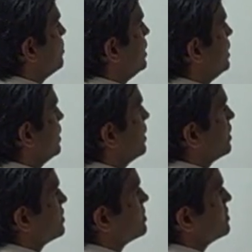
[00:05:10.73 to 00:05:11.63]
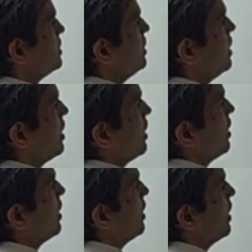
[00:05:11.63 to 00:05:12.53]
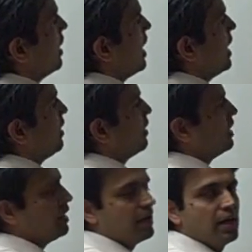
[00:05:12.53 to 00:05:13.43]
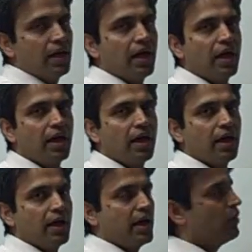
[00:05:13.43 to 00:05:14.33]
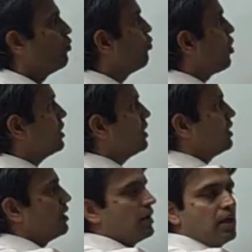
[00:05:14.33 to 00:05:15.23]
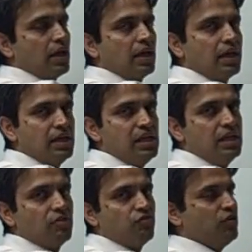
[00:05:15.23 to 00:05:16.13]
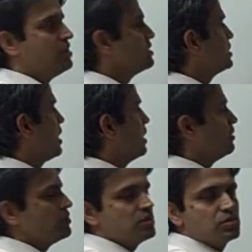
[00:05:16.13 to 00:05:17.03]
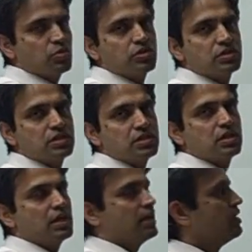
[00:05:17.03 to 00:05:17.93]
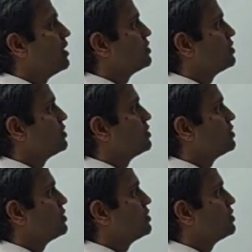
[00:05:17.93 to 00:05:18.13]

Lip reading: B, C, and D, and what he feels are the business processes that they are